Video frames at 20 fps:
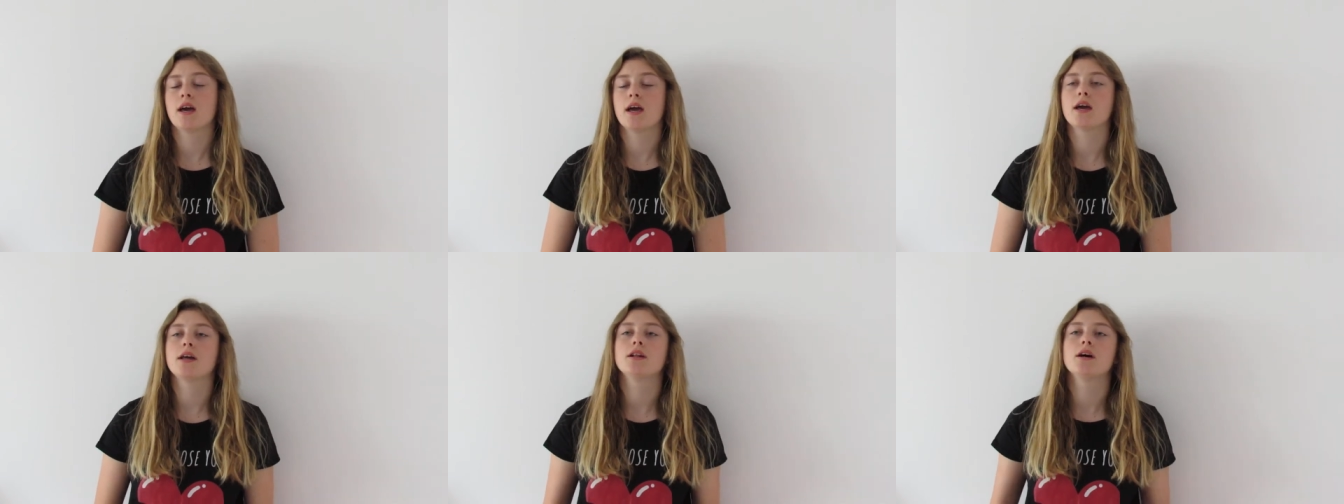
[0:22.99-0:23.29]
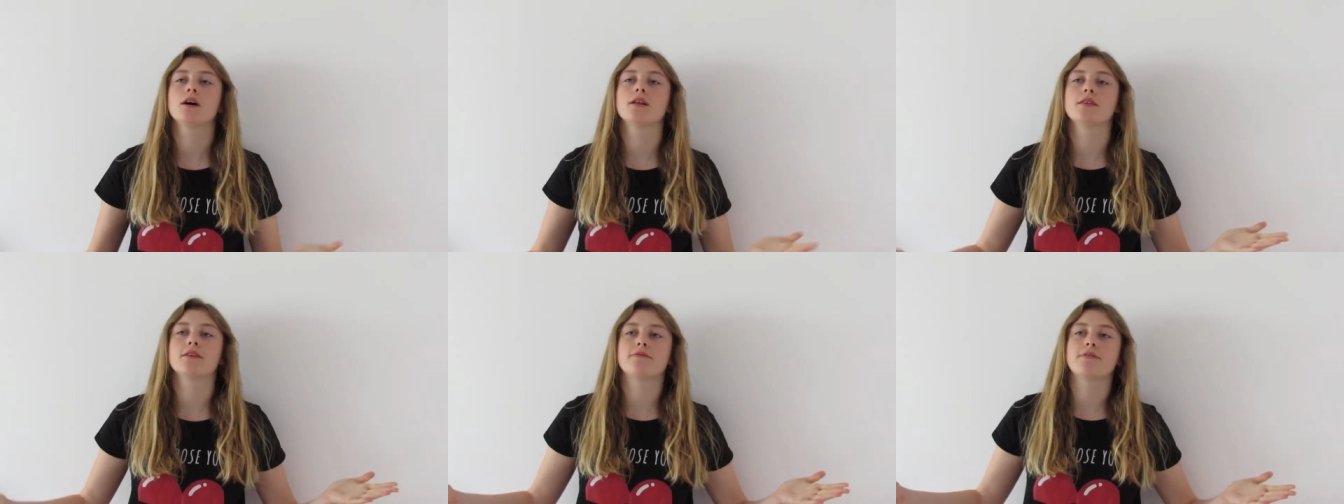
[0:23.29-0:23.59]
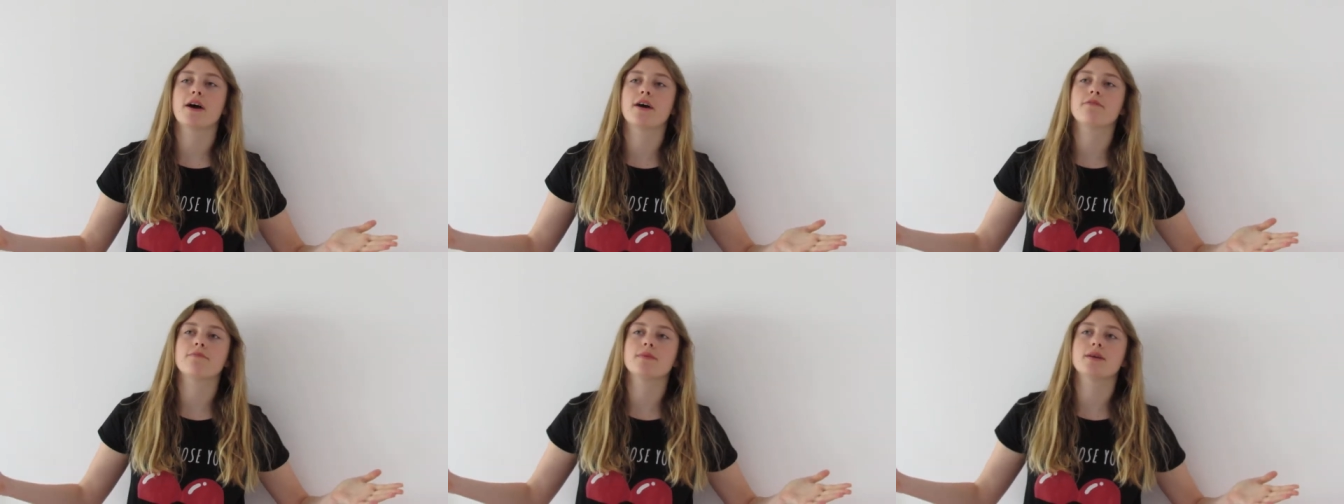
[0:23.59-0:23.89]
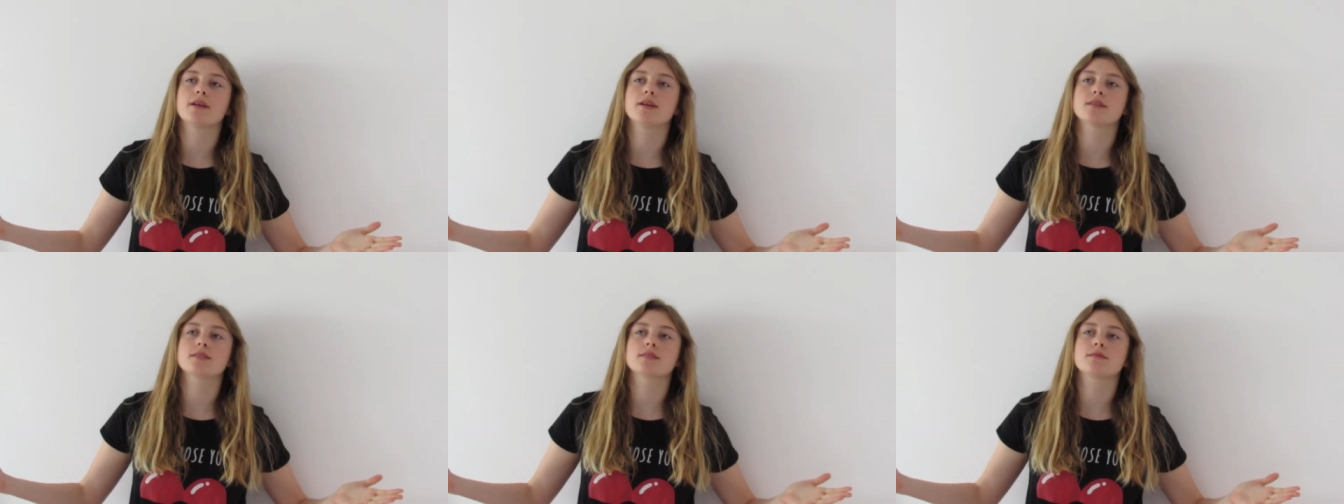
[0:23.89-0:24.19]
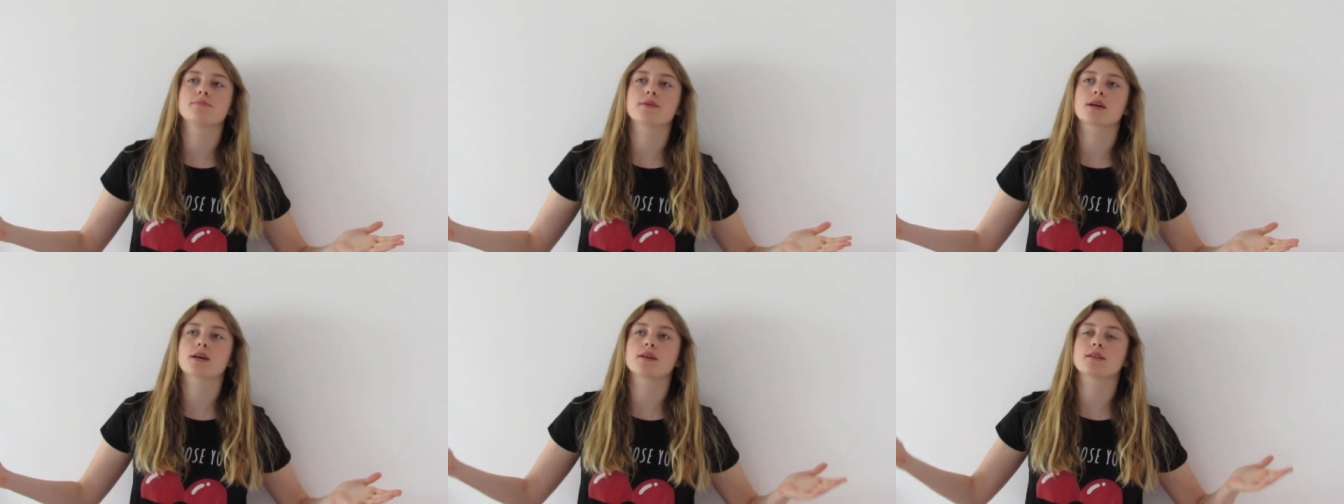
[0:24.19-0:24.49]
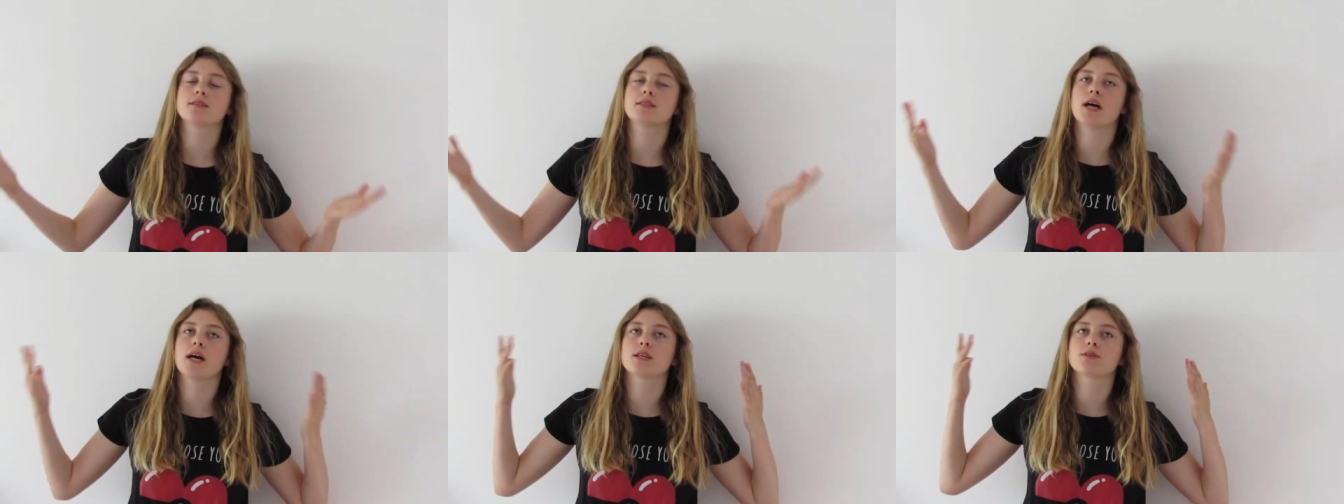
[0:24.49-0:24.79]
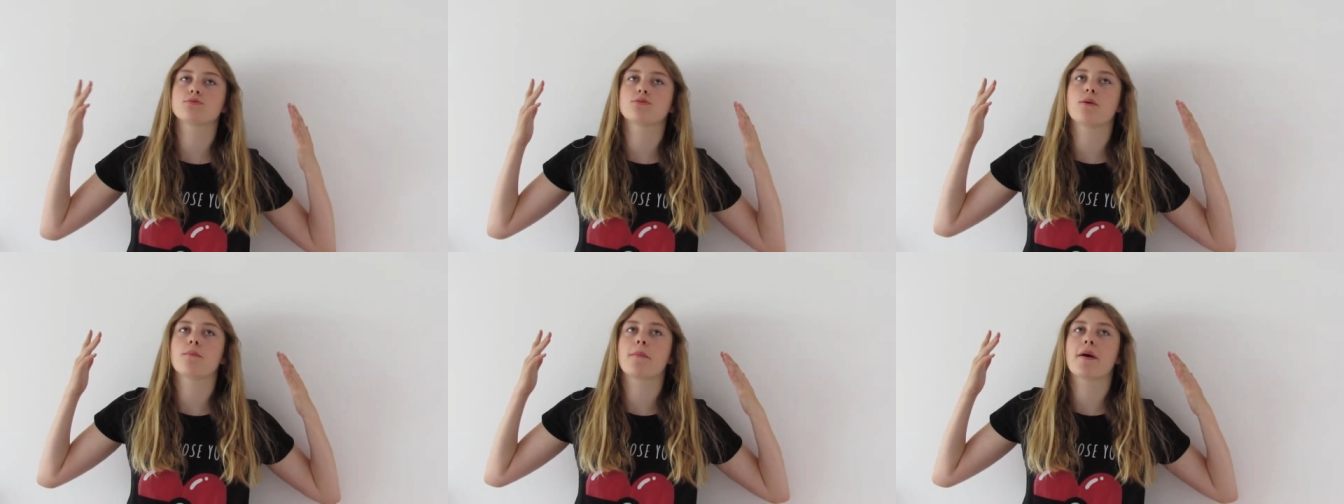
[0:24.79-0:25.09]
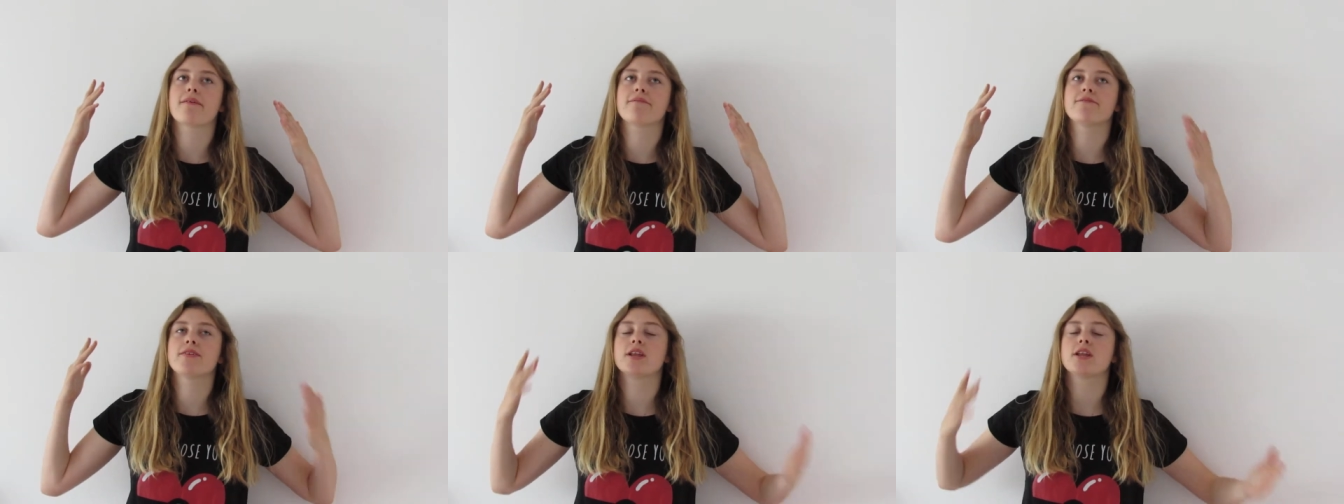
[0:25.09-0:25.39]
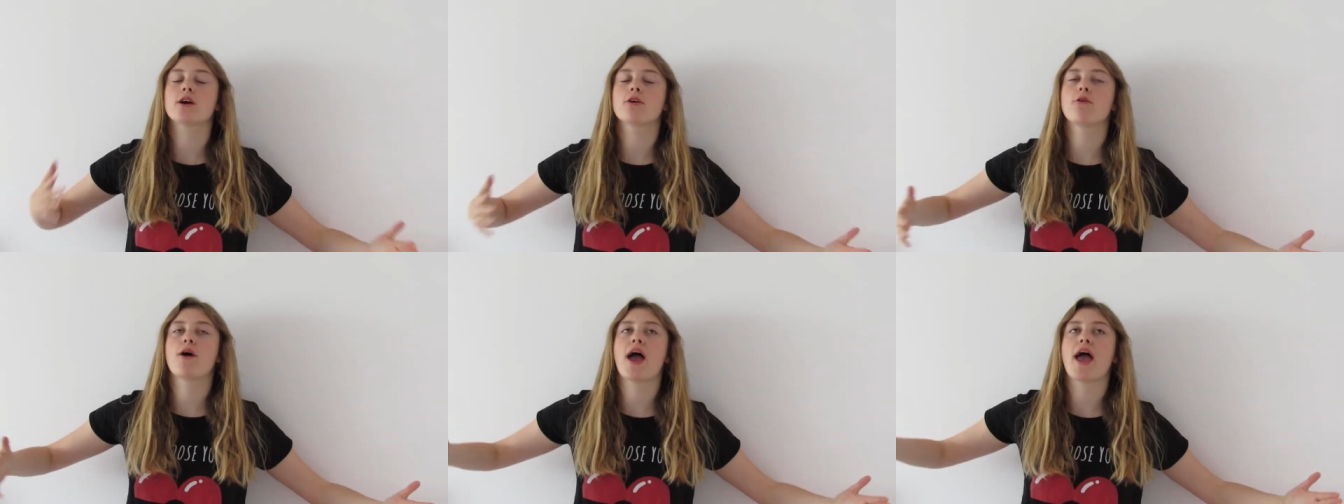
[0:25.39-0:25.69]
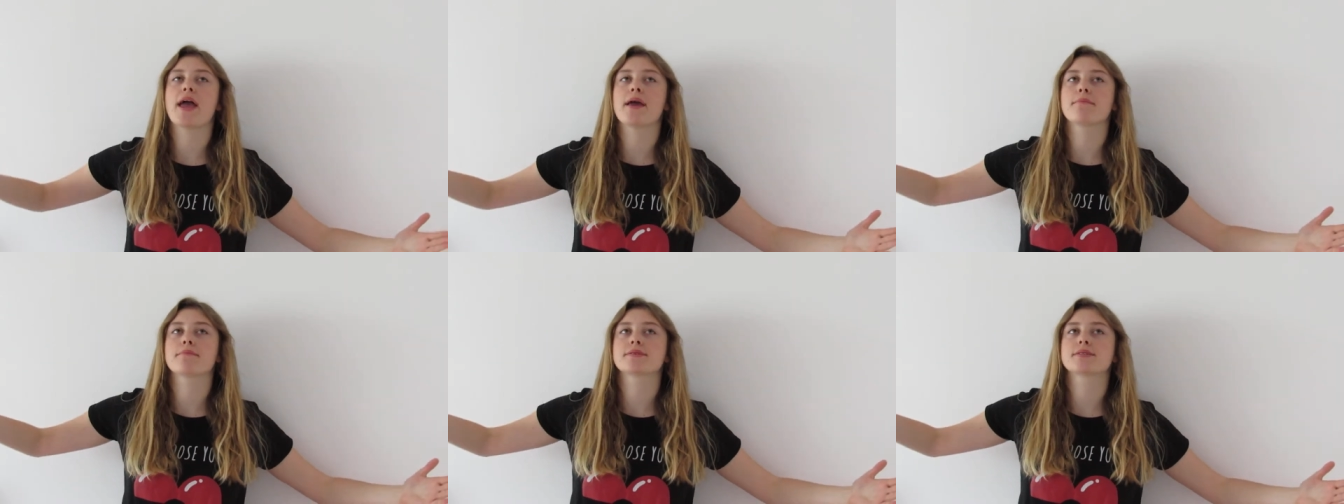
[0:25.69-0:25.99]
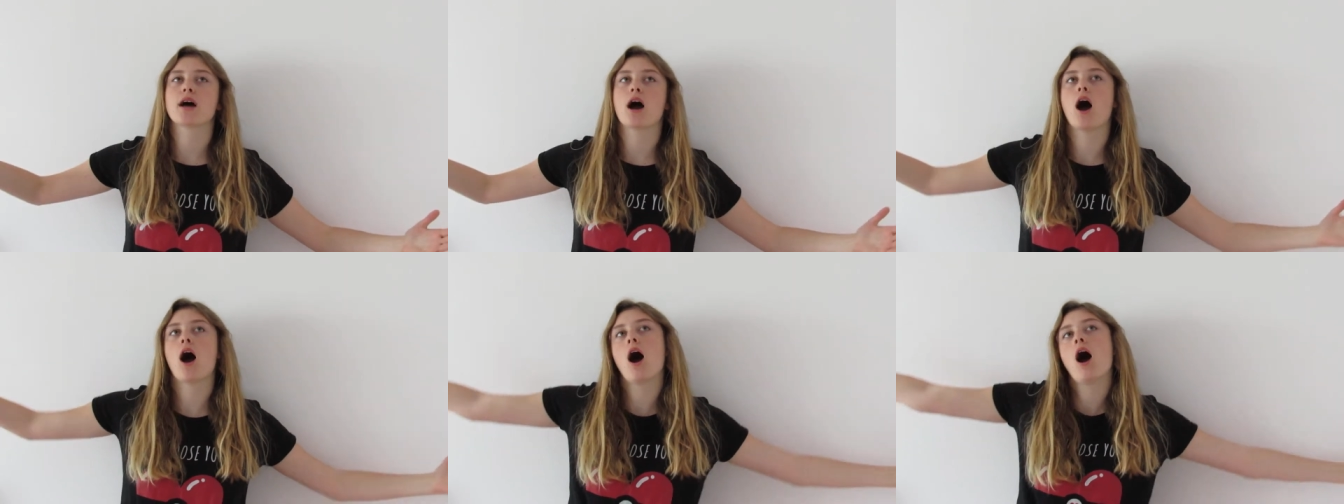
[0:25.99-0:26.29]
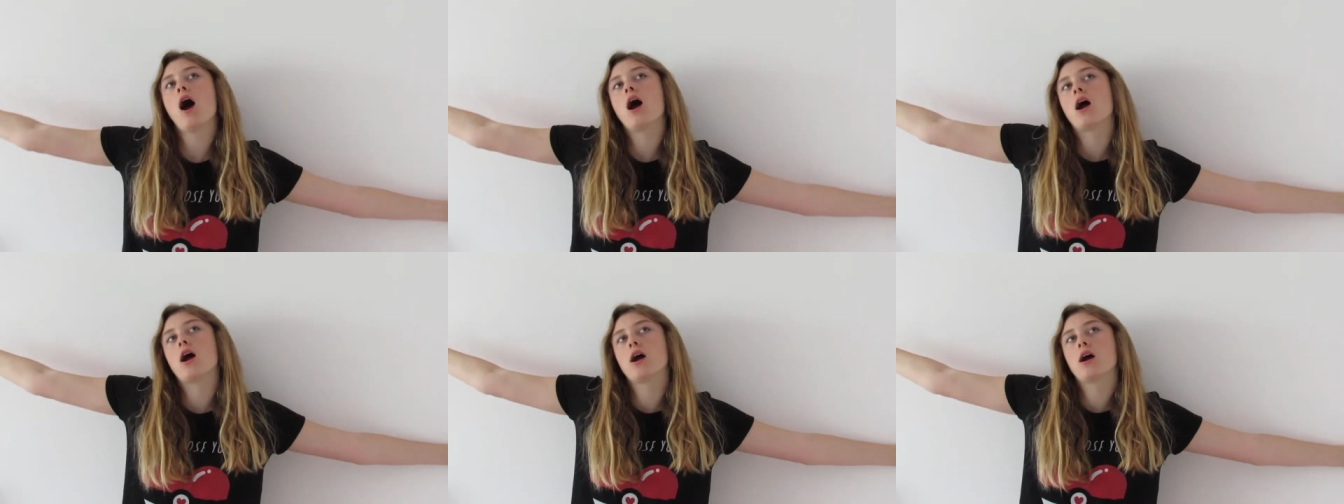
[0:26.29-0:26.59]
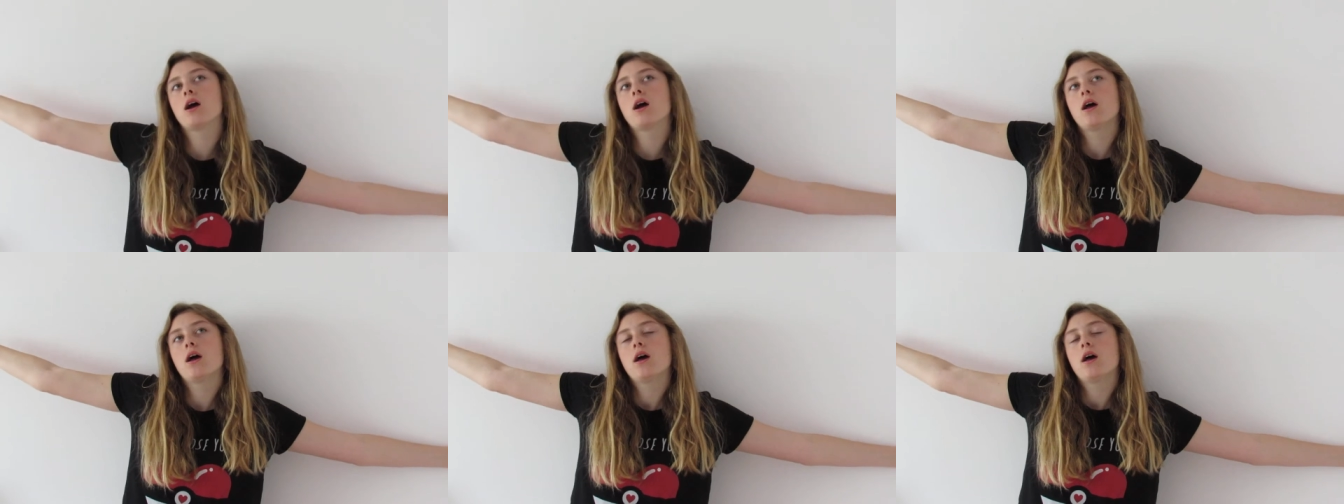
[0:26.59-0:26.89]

in under 5 minutes because that's what my video aims are.